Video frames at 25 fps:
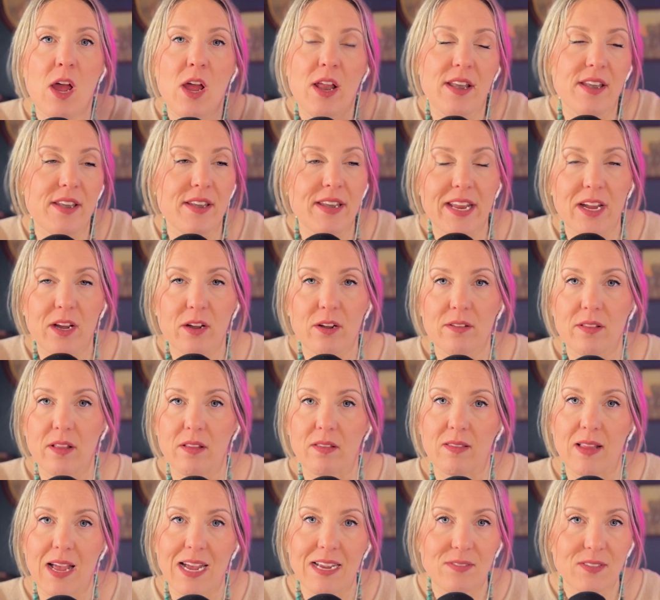near the
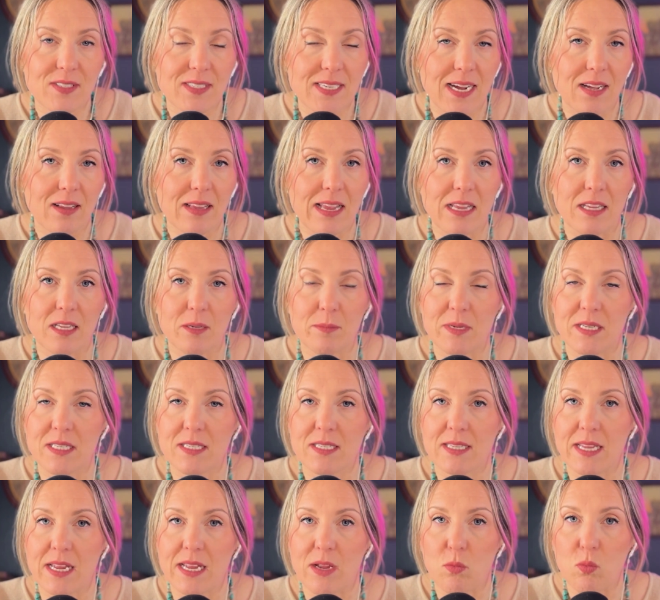lifestyle elements
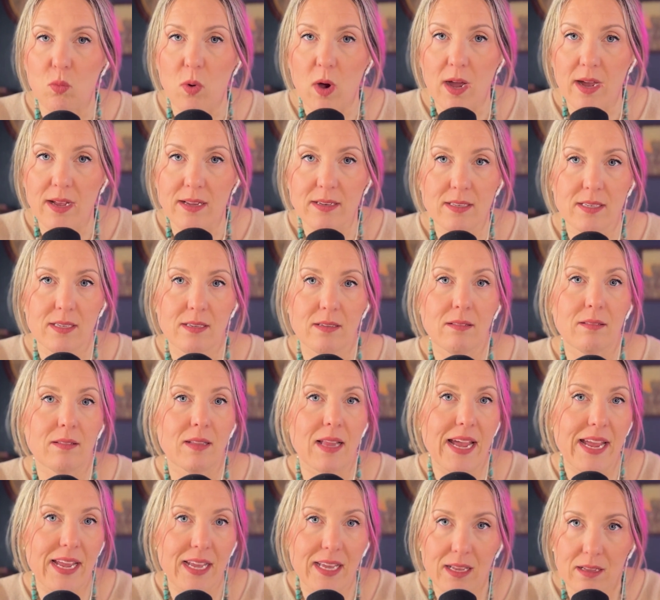they want,
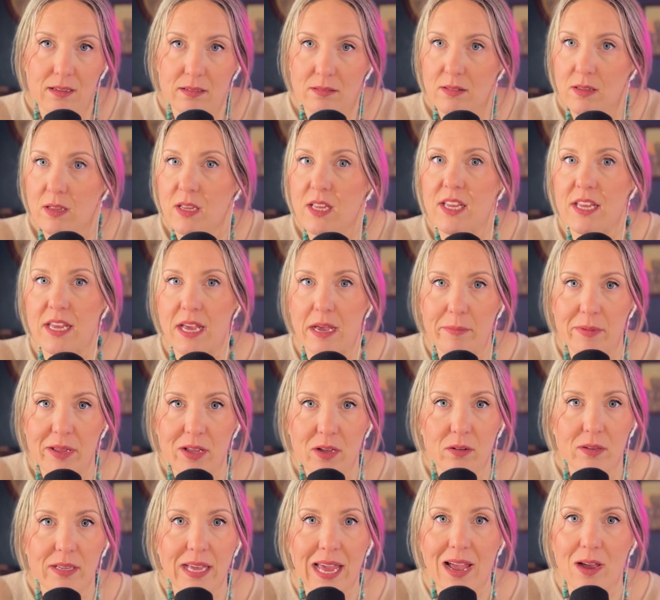like
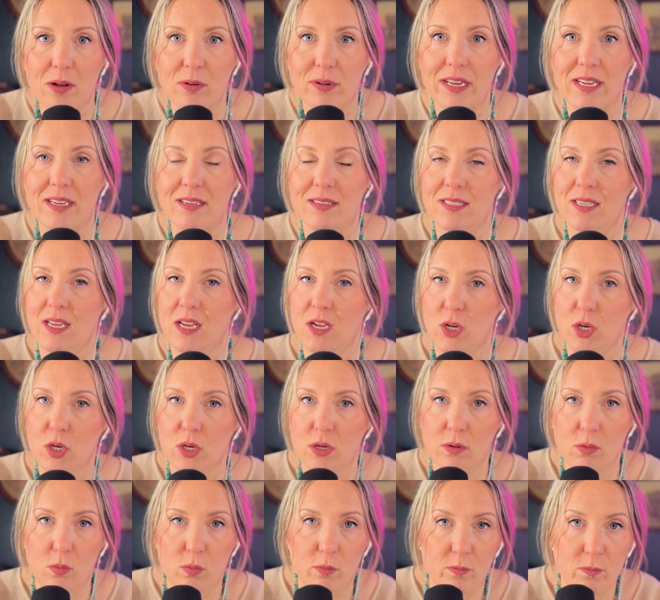Yamhill County's
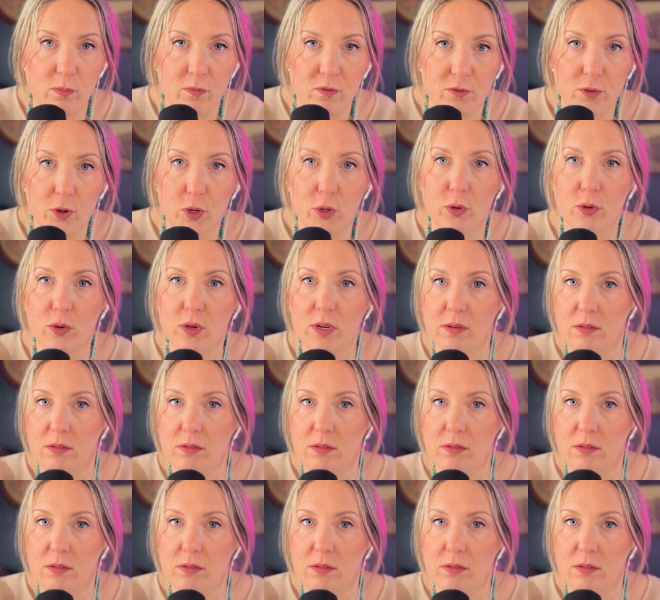food,